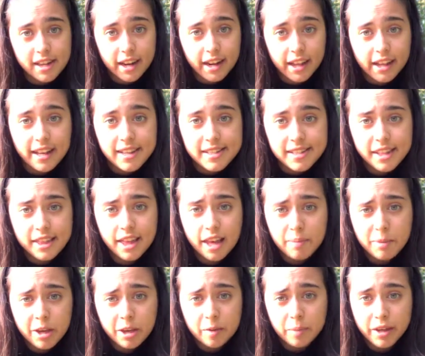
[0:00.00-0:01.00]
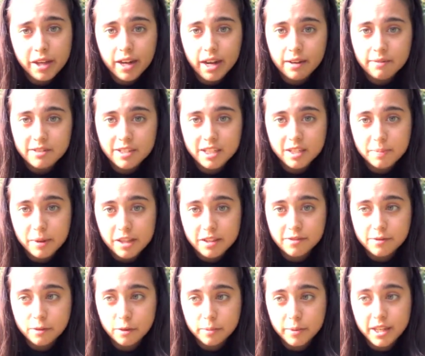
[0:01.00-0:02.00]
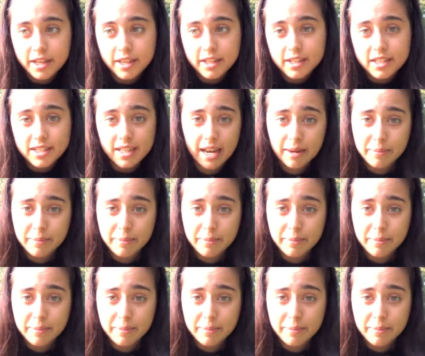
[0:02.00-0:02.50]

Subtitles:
And I guess to them it could be kind of suspenseful because, I